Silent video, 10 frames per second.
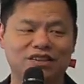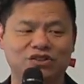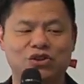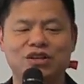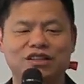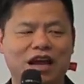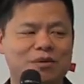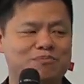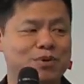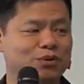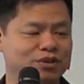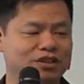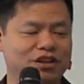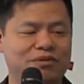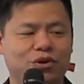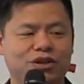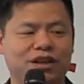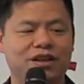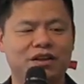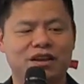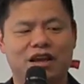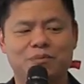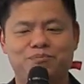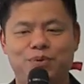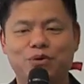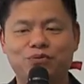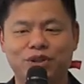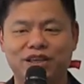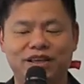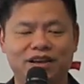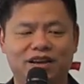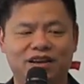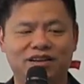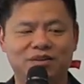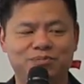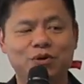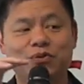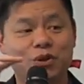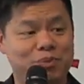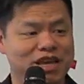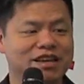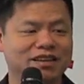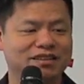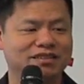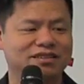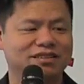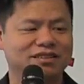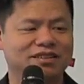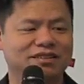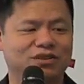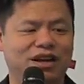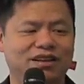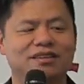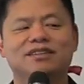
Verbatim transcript: So you can kind of build, you know, you ever heard that kind of built for the uh, built for the peak, right?